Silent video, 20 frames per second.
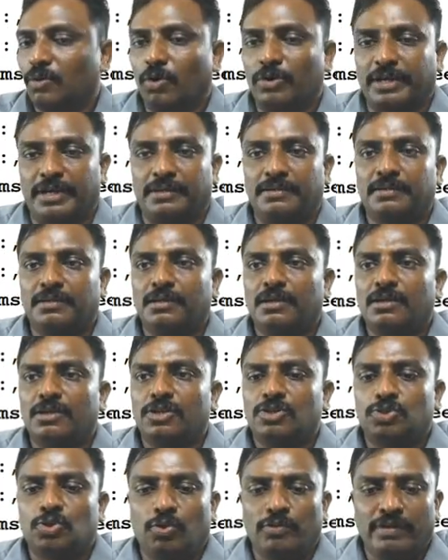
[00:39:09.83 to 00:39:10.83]
Okay,
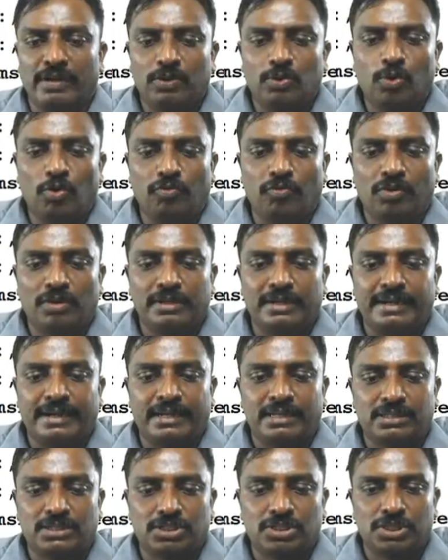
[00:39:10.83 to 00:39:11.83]
so we'll go for the
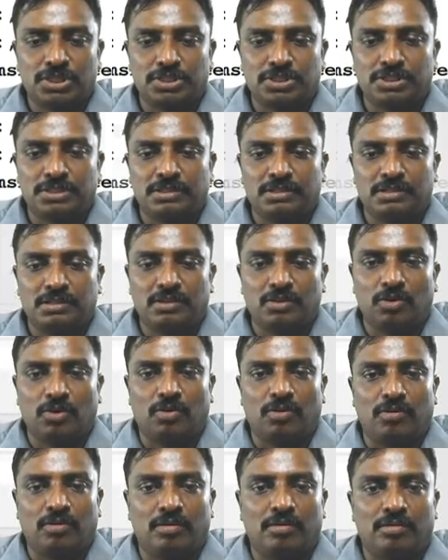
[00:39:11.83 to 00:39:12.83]
next session
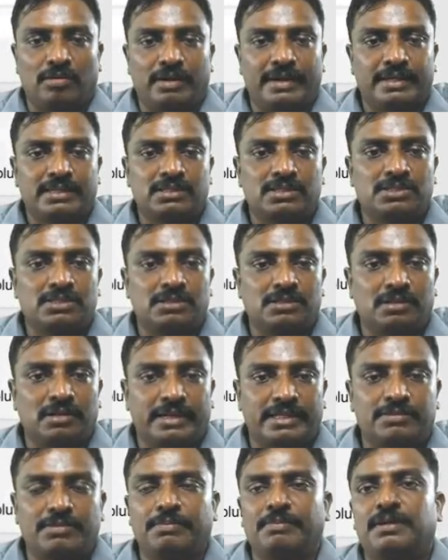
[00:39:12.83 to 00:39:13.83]
on next
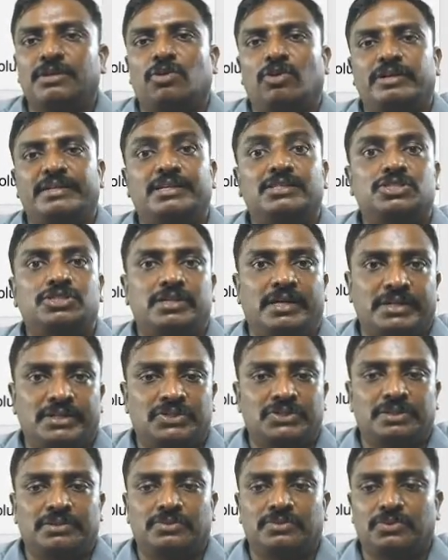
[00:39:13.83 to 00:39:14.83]
experiment on edge
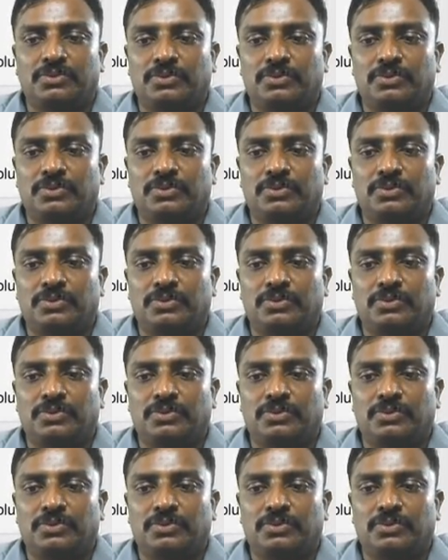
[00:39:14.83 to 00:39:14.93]
detection.